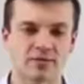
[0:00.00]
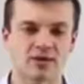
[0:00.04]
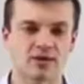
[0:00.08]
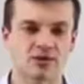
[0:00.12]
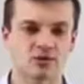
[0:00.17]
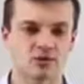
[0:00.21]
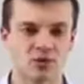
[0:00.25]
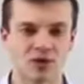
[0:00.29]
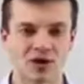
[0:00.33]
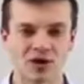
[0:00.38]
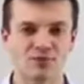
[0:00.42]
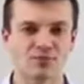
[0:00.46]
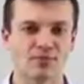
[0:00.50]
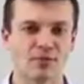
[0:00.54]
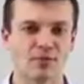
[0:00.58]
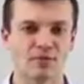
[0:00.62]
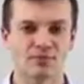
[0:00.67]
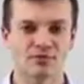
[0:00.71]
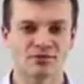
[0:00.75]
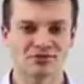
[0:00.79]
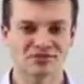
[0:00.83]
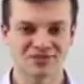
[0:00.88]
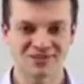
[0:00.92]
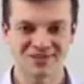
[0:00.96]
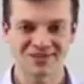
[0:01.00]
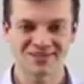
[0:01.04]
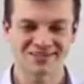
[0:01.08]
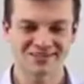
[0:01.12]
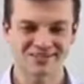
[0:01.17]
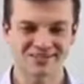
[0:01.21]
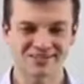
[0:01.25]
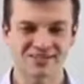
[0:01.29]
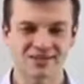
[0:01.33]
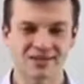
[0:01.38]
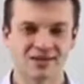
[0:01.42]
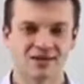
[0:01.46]
you're tapping into other people's
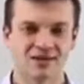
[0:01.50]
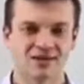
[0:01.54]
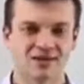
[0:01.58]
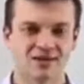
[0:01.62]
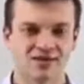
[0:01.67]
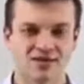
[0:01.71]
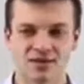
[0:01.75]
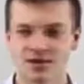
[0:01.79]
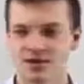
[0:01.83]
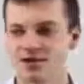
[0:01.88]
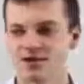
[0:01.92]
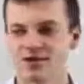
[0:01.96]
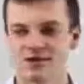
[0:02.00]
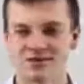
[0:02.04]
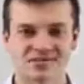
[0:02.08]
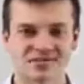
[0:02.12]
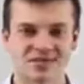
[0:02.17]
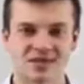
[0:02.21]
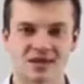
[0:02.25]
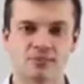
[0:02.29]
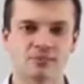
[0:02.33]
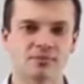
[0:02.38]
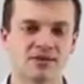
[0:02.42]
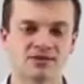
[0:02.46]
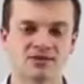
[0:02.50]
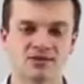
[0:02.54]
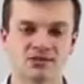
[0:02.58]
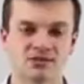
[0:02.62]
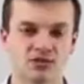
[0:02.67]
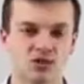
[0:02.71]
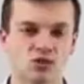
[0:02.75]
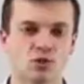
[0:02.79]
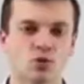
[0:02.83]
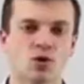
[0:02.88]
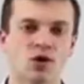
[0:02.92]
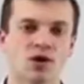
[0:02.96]
lists that are in the same
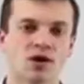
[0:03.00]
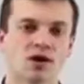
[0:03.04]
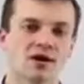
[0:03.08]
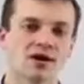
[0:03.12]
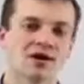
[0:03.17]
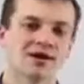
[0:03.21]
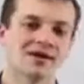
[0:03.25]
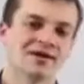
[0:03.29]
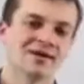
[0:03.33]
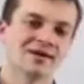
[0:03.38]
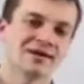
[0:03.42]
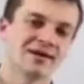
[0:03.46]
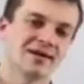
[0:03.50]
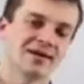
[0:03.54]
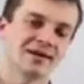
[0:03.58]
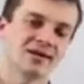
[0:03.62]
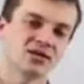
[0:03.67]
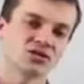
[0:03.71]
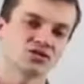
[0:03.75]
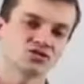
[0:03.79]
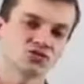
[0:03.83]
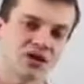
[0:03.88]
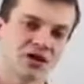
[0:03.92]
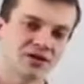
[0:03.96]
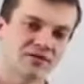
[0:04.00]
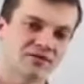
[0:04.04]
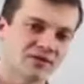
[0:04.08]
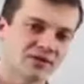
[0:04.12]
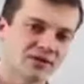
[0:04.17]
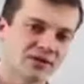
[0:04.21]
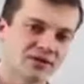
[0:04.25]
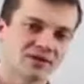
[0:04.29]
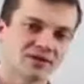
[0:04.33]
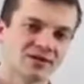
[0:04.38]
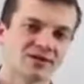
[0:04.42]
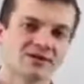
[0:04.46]
niche as you are, getting
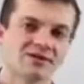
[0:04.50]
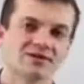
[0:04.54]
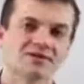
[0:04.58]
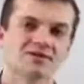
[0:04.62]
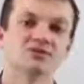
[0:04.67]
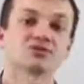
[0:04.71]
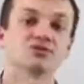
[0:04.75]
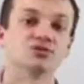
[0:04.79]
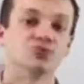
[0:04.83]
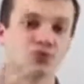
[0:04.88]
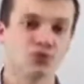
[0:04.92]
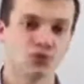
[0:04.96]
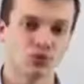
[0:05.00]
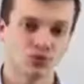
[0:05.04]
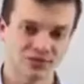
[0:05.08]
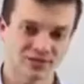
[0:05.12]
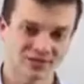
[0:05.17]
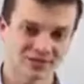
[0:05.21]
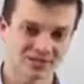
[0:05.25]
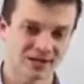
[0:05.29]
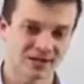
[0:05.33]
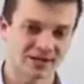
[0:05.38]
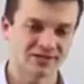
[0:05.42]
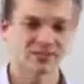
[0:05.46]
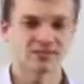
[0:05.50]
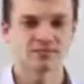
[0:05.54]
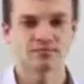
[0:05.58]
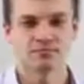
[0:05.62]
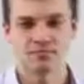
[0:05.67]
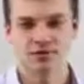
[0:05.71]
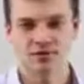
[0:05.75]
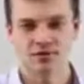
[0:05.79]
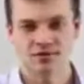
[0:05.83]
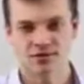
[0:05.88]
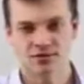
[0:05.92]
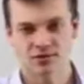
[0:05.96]
traffic to your
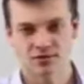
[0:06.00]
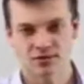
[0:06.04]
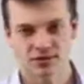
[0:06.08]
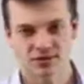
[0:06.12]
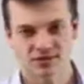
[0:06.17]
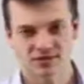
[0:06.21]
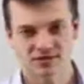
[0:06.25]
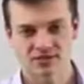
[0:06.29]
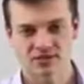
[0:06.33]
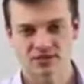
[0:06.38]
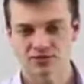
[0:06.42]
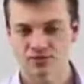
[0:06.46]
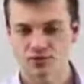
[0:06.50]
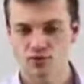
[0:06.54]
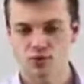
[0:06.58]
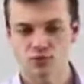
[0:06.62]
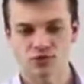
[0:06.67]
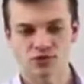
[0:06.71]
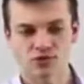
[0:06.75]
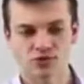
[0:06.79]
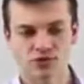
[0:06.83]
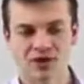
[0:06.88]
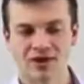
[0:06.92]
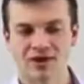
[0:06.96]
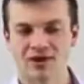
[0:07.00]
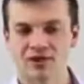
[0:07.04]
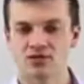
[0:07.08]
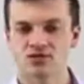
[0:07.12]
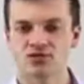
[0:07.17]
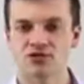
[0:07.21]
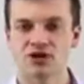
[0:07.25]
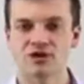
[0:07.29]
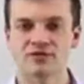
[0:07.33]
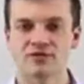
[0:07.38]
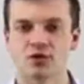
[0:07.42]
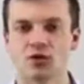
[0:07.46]
site, building your list. And of course, you're
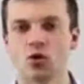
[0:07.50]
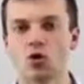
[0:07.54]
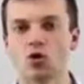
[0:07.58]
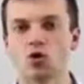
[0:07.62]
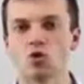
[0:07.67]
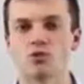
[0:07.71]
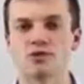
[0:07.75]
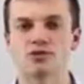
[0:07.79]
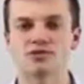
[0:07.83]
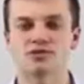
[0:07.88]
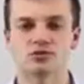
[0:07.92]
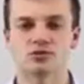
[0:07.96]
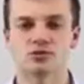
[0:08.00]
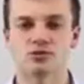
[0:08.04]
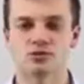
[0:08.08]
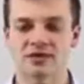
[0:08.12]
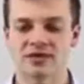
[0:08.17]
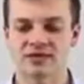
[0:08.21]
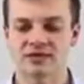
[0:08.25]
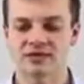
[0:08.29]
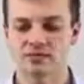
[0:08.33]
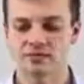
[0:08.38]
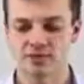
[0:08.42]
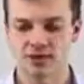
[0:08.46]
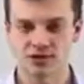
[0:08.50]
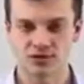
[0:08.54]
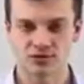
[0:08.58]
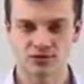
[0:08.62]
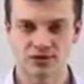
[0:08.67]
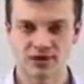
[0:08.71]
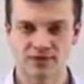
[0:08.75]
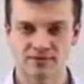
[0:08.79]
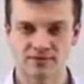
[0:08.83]
getting traffic always to your landing